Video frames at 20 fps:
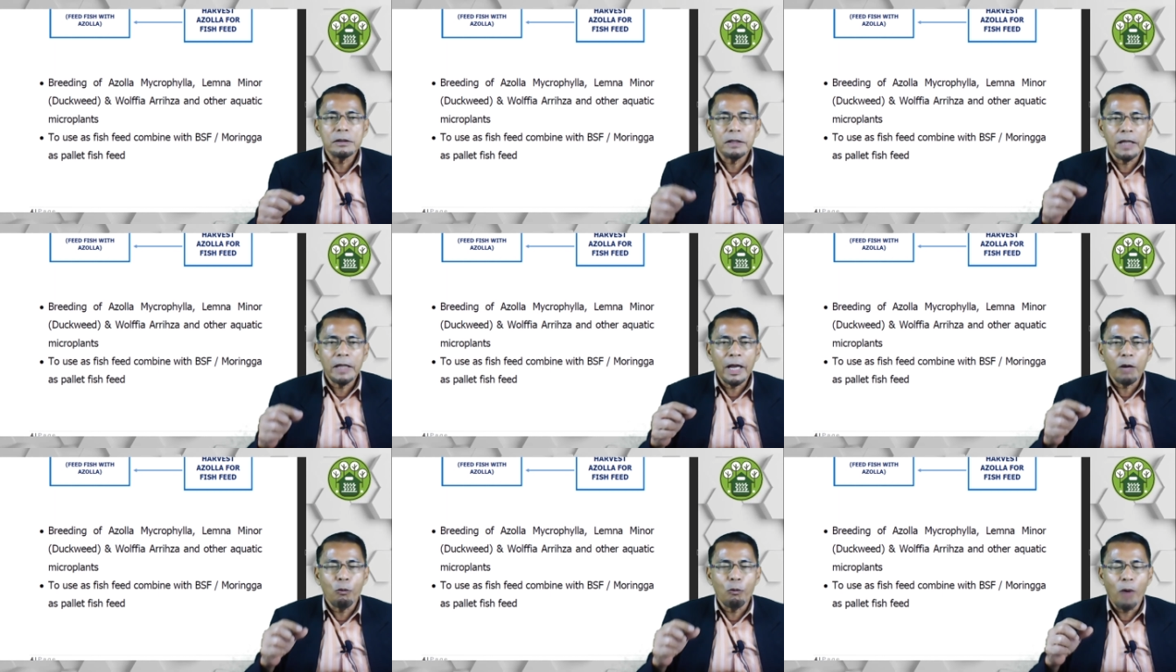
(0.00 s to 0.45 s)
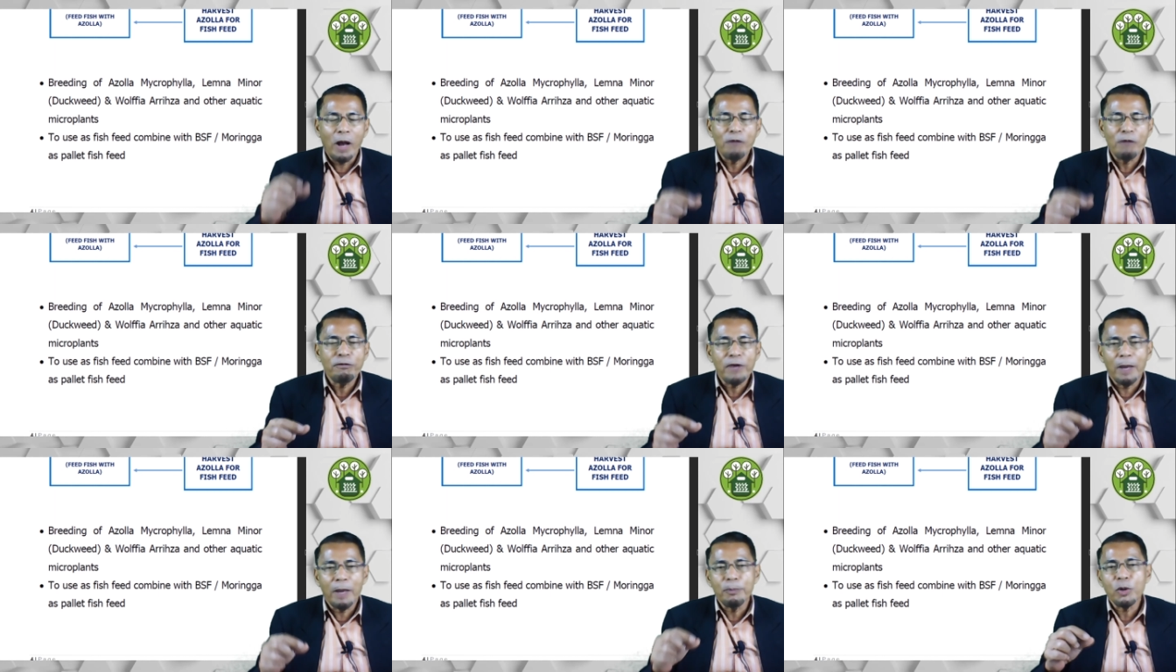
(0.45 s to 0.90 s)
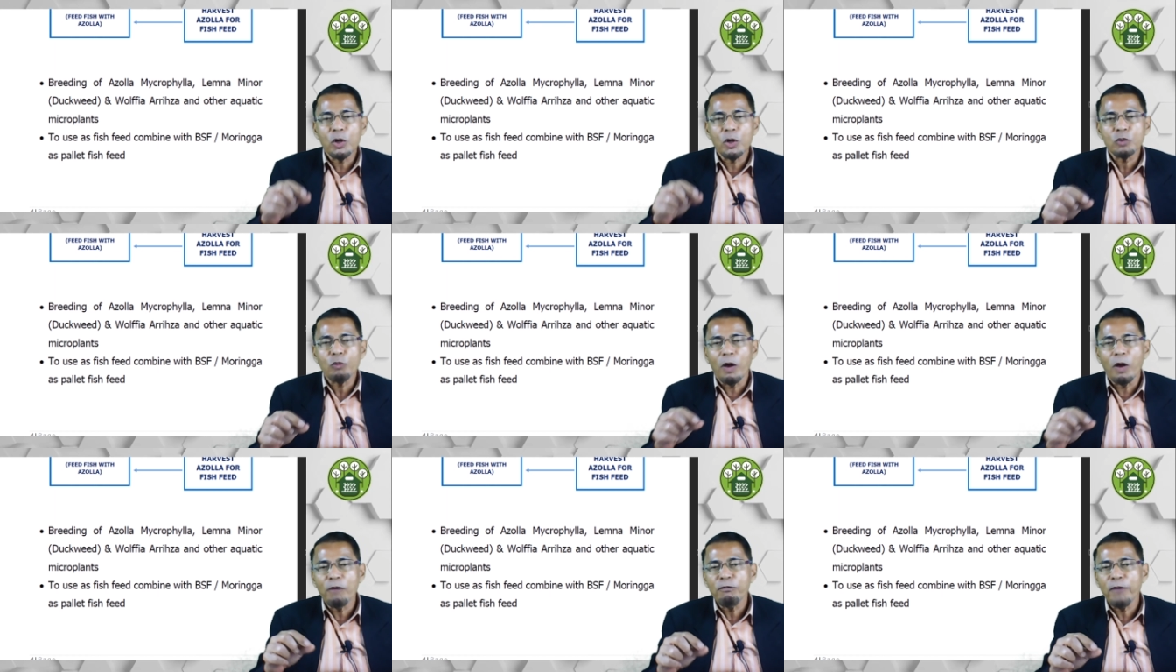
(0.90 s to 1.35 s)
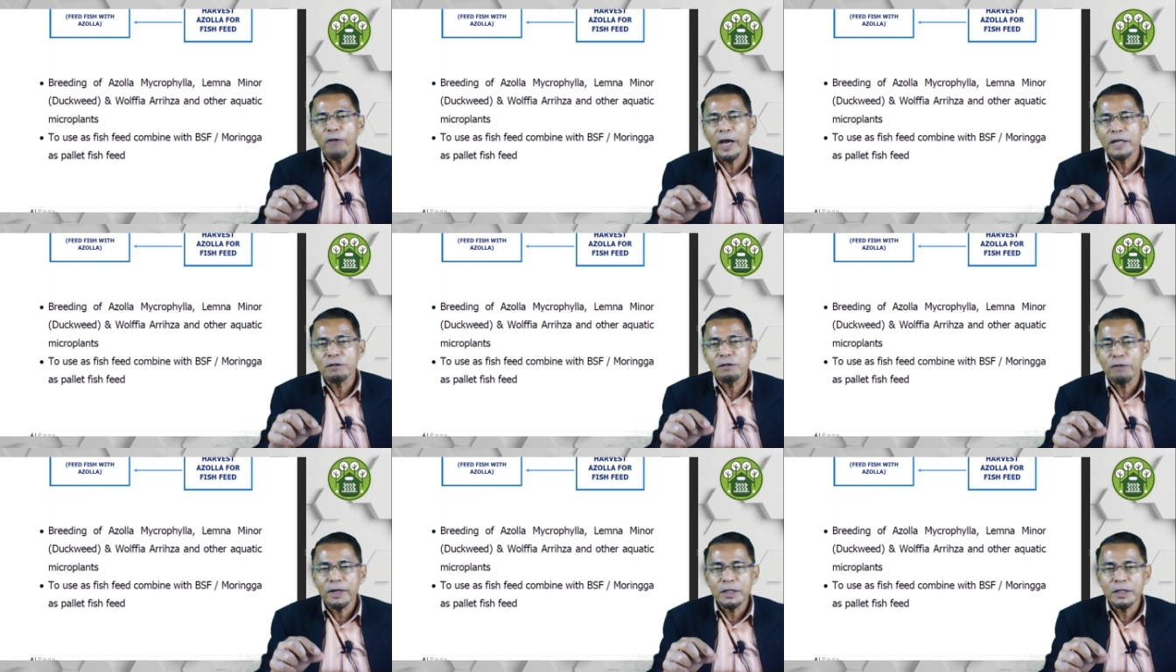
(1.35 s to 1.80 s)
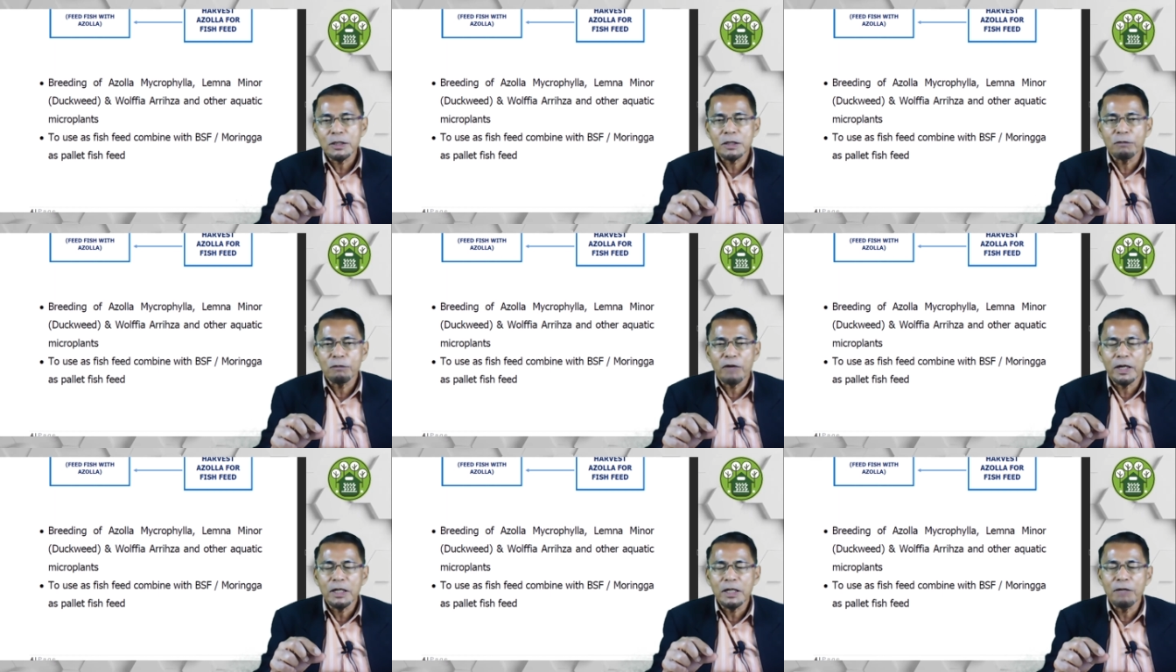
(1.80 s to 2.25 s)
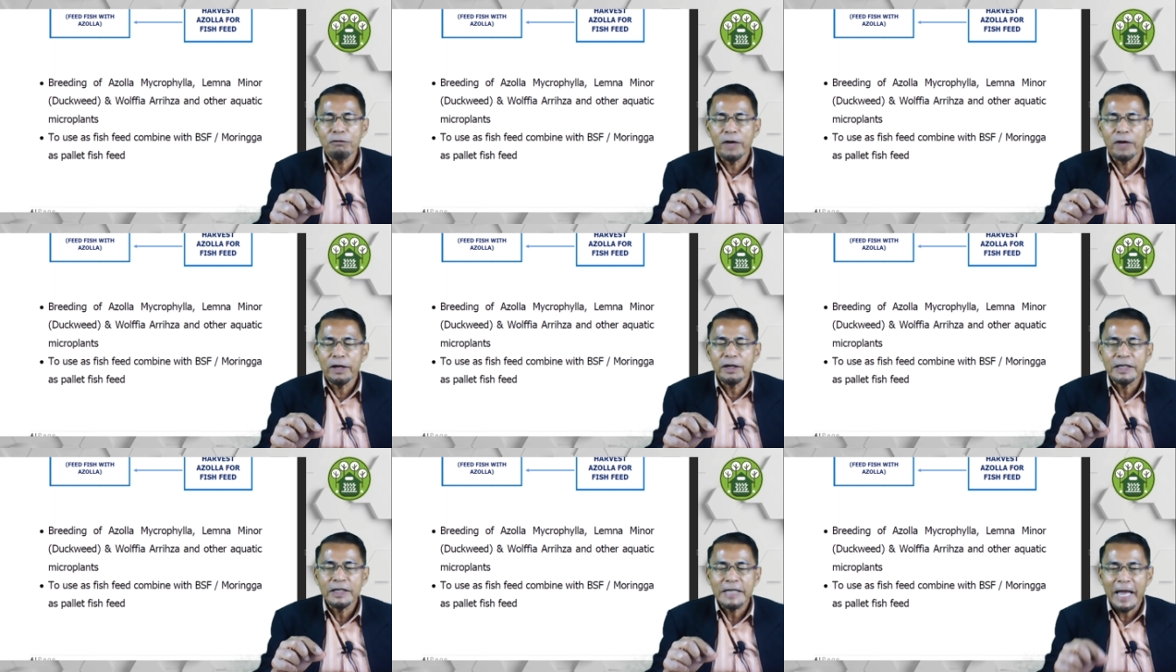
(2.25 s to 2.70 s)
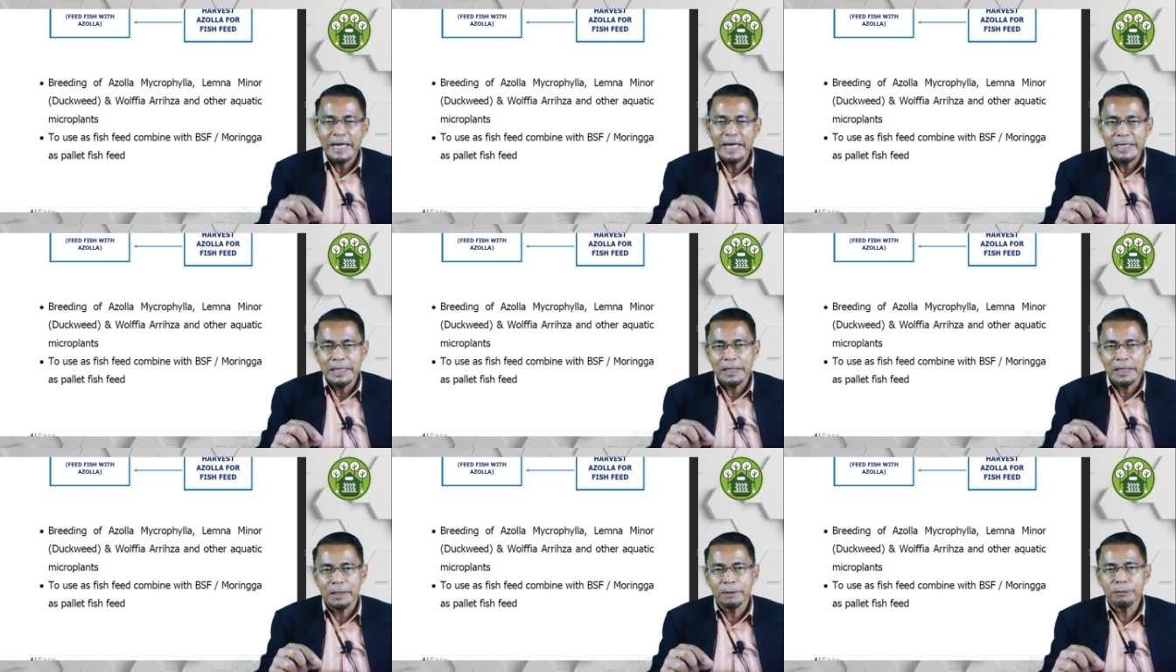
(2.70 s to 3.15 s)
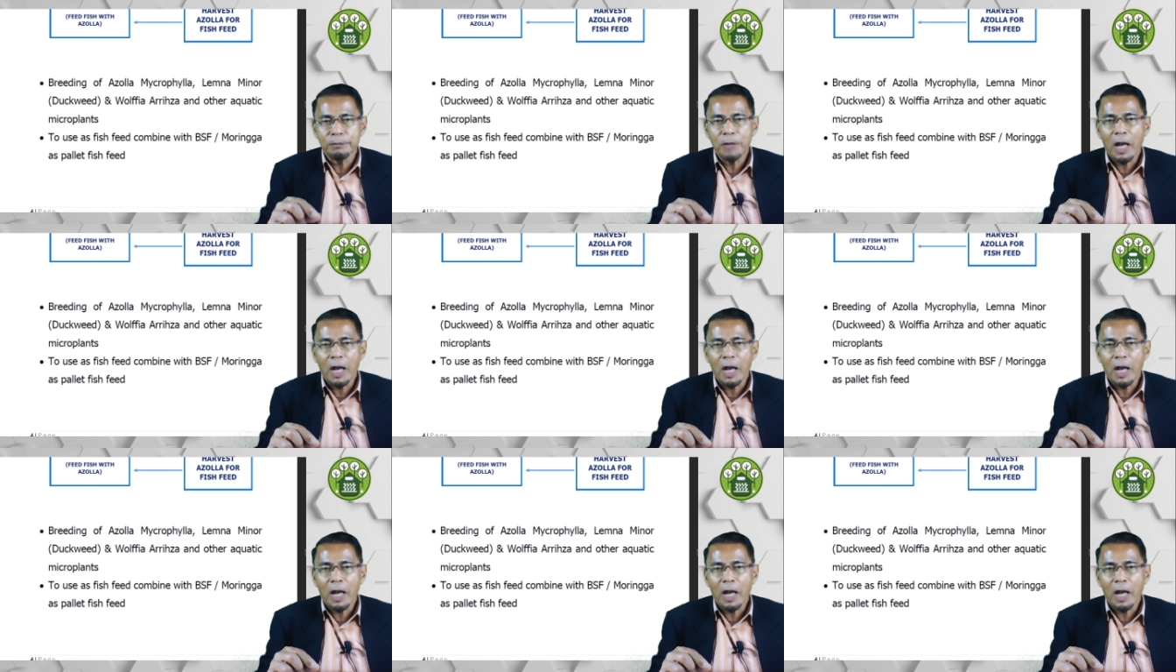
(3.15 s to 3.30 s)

take Walfia because Walfia is very tiny.